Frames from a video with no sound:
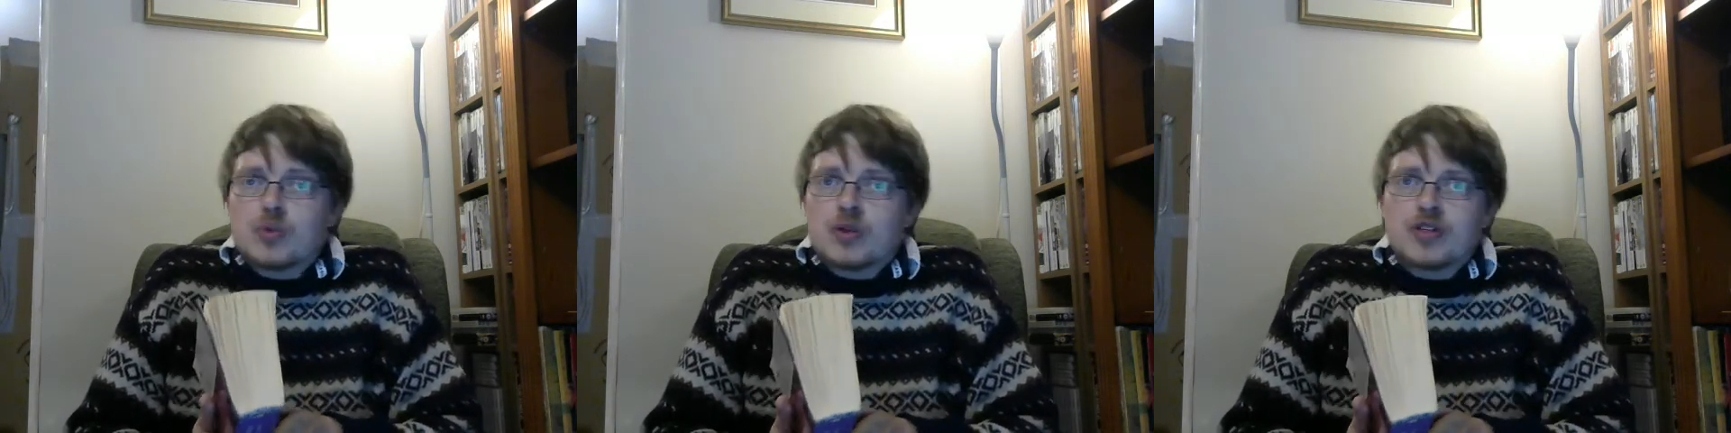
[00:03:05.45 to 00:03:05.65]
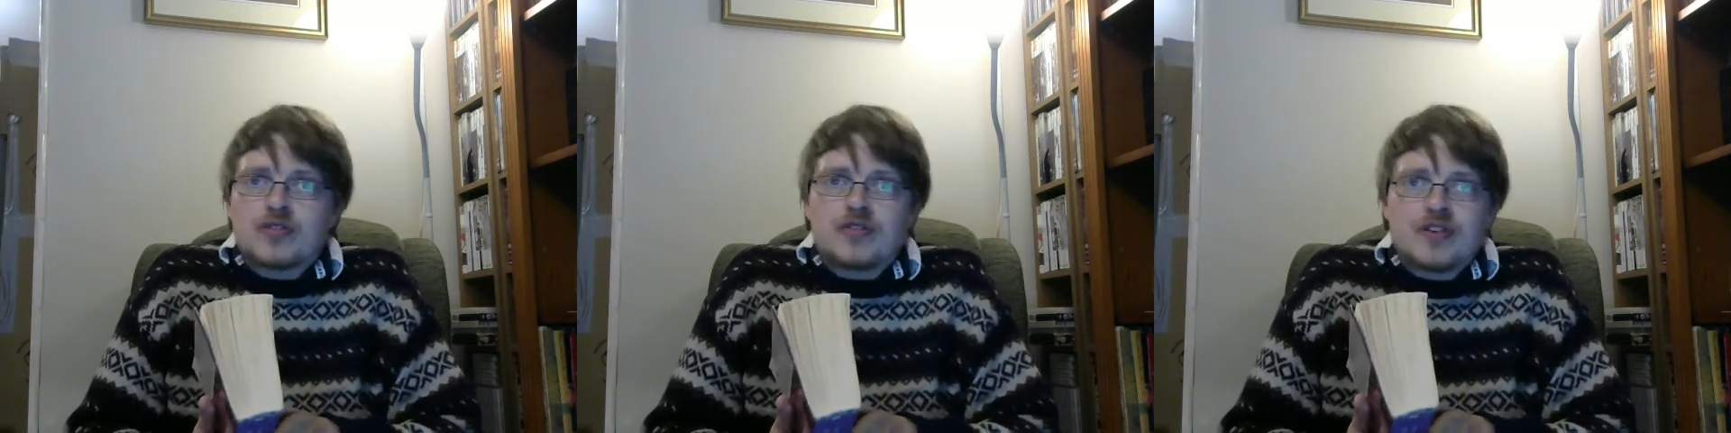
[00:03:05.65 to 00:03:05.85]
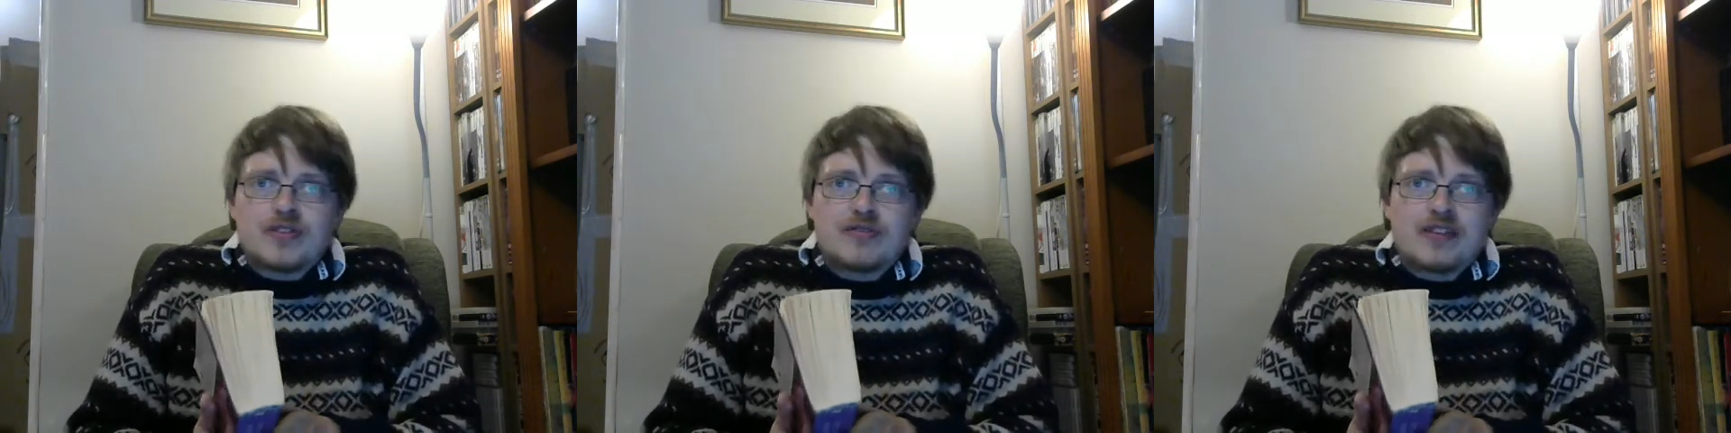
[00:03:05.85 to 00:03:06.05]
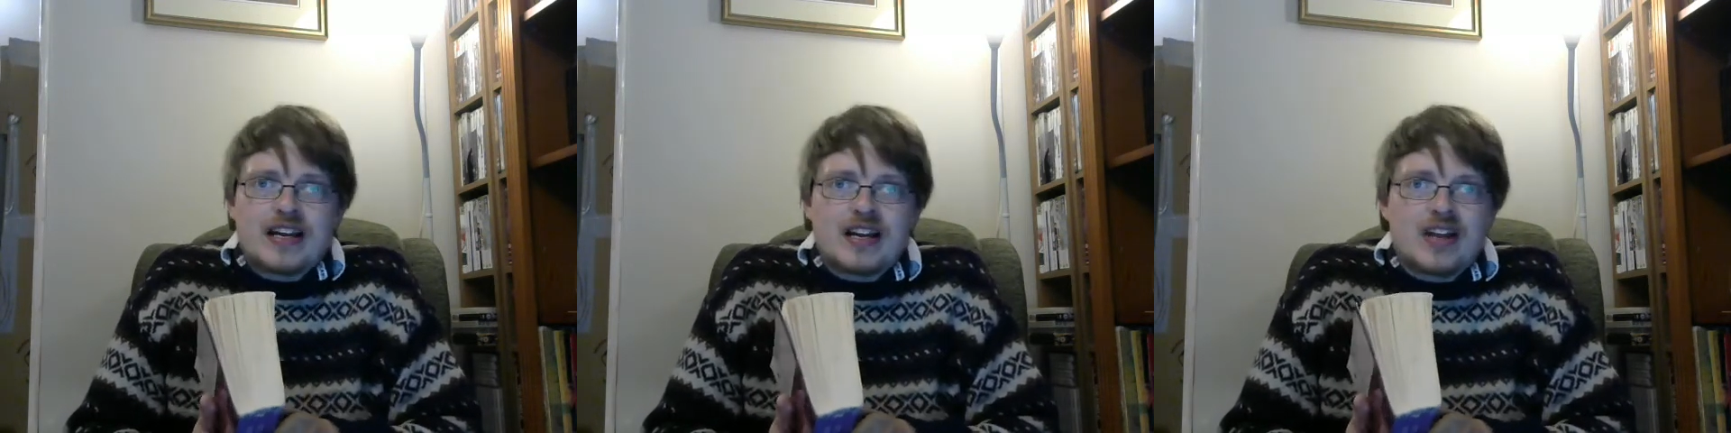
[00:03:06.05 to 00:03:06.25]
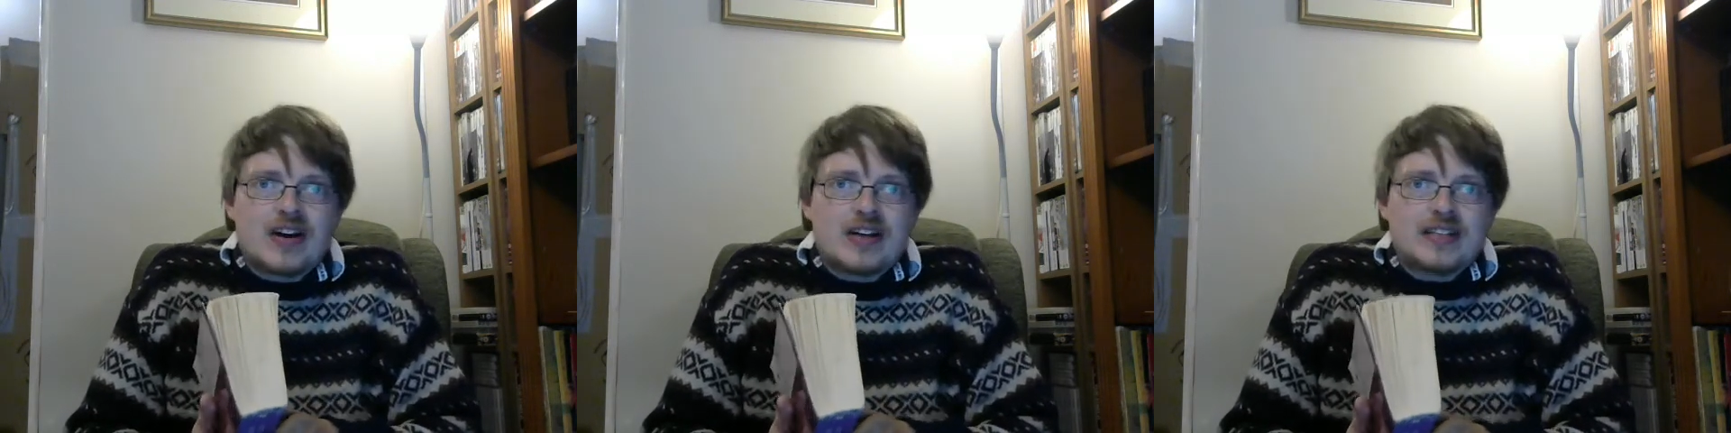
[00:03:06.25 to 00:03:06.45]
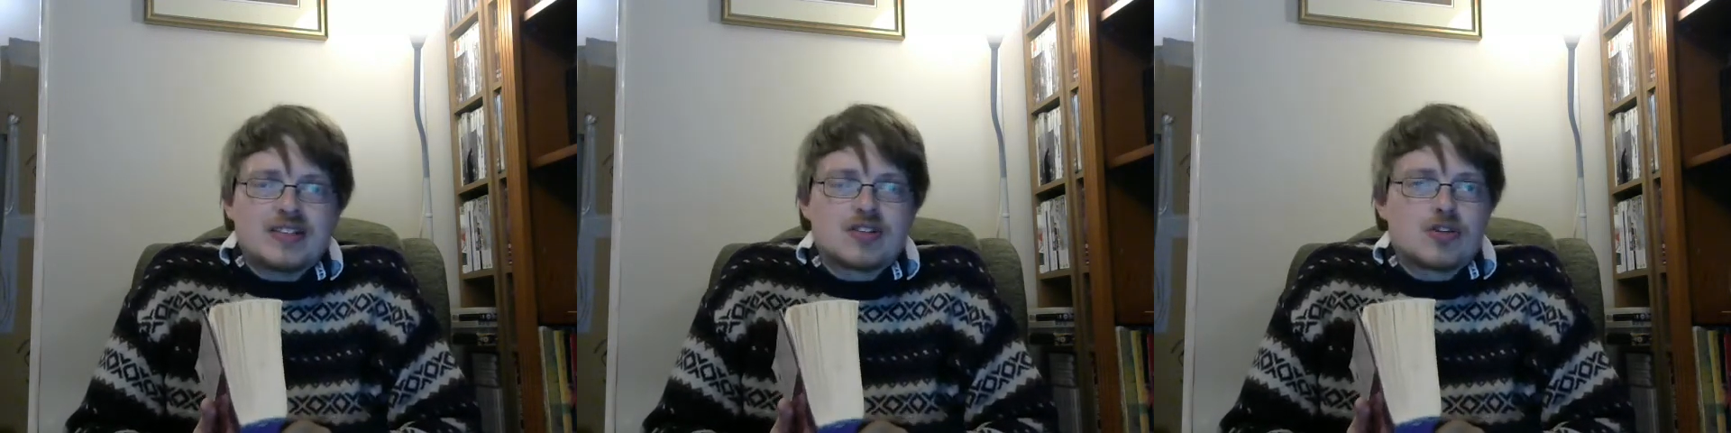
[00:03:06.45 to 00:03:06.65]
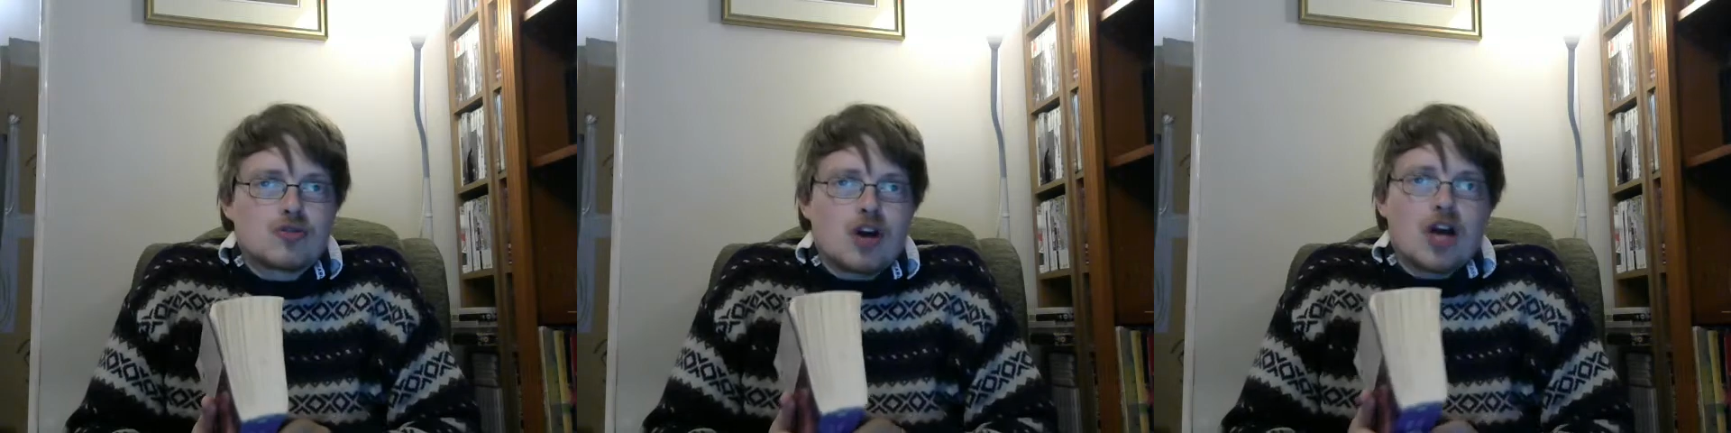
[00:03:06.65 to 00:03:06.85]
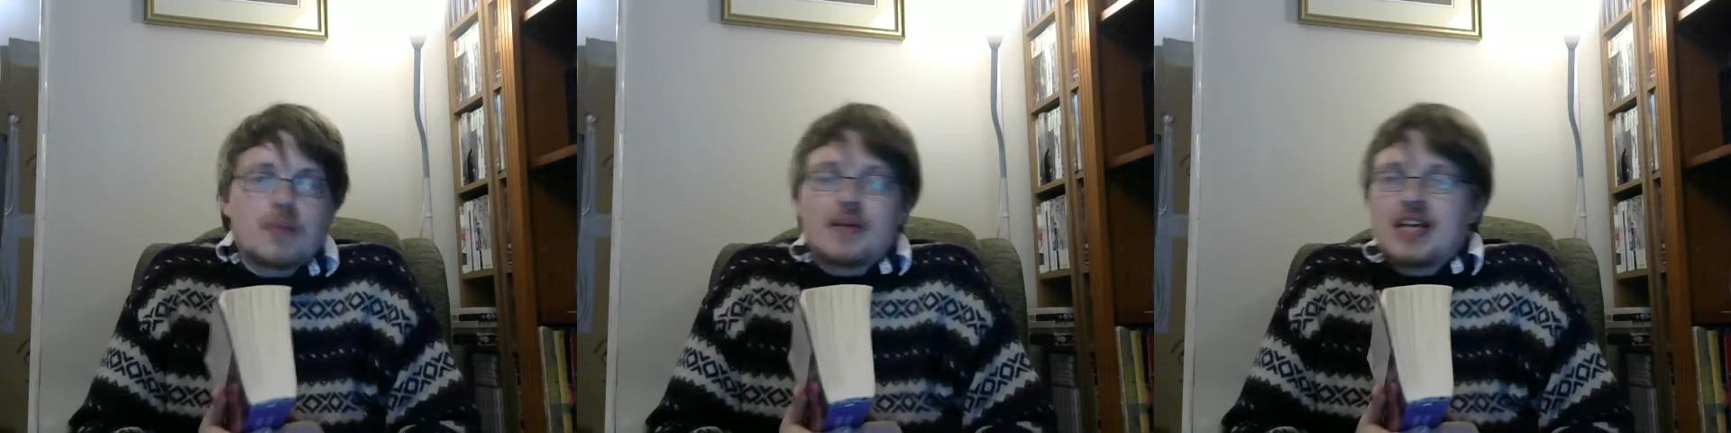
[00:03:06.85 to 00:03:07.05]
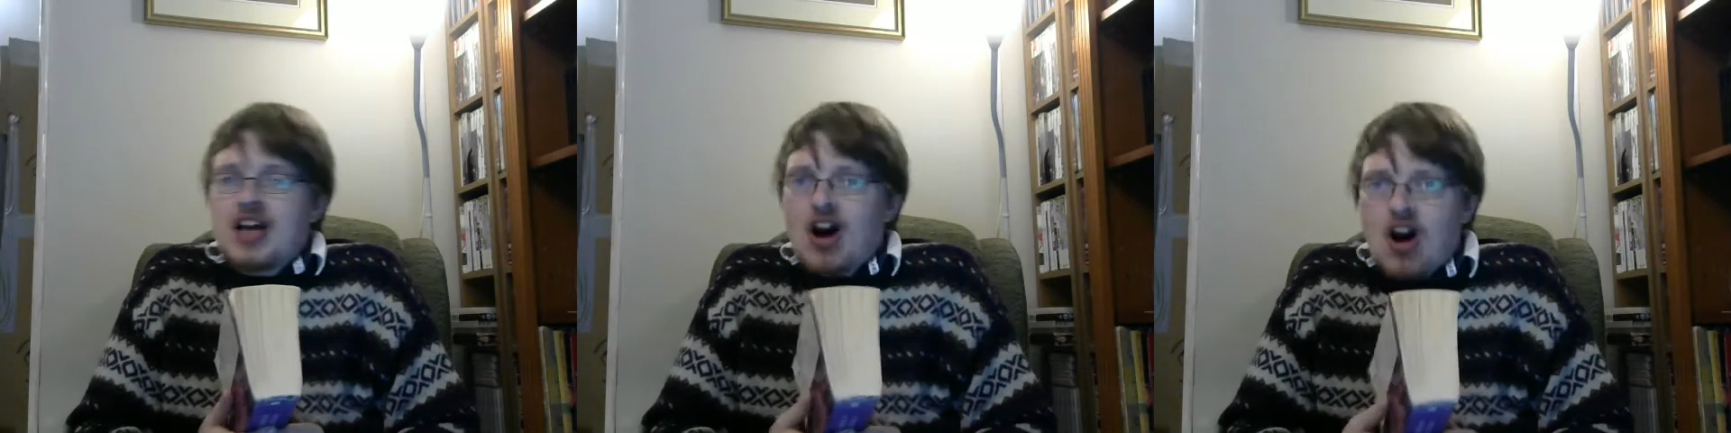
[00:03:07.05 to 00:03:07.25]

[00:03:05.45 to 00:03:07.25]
wonderfully realised, grimy,